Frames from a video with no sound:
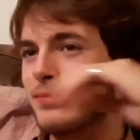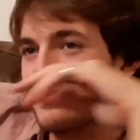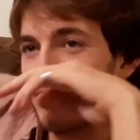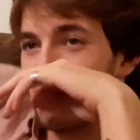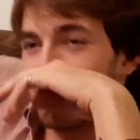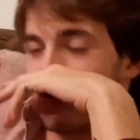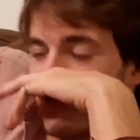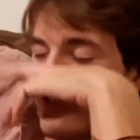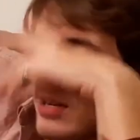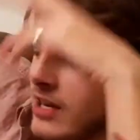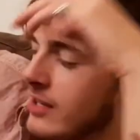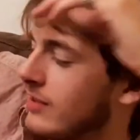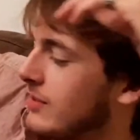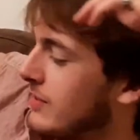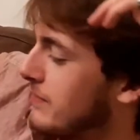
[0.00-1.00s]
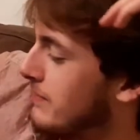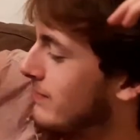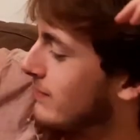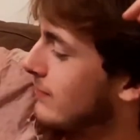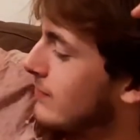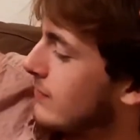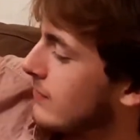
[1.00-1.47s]
What's-a-Crackers, the
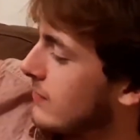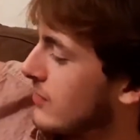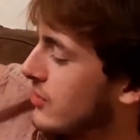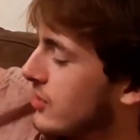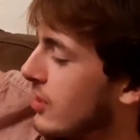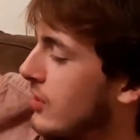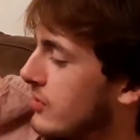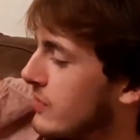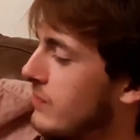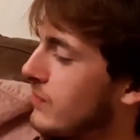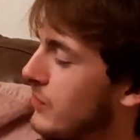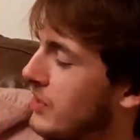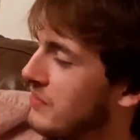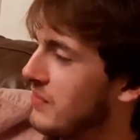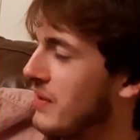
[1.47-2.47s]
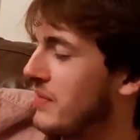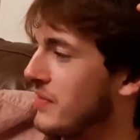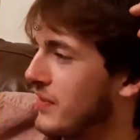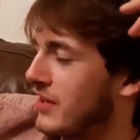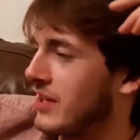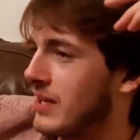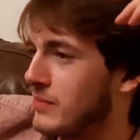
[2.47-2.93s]
sergeant one, whatever the
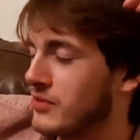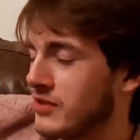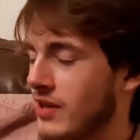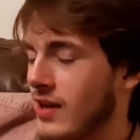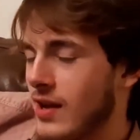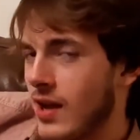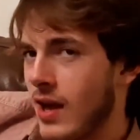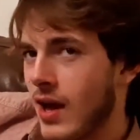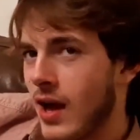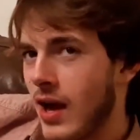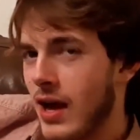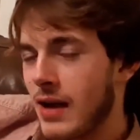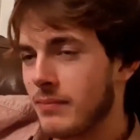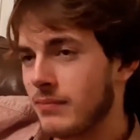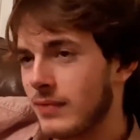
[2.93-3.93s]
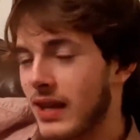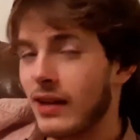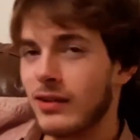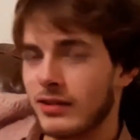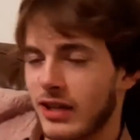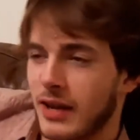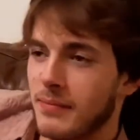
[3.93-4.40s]
fuck her name was,
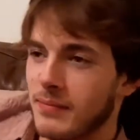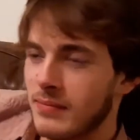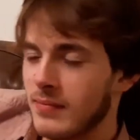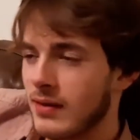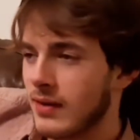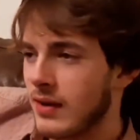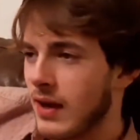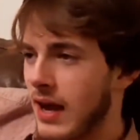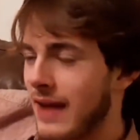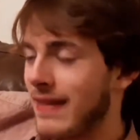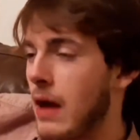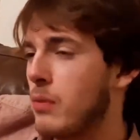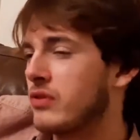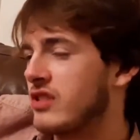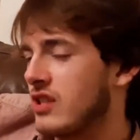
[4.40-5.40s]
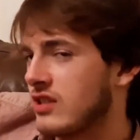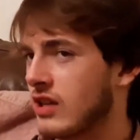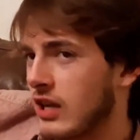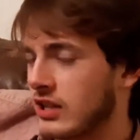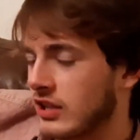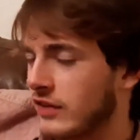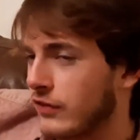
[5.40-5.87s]
killed him, and that was
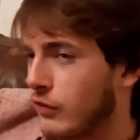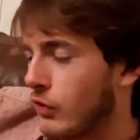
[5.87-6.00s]
discussed for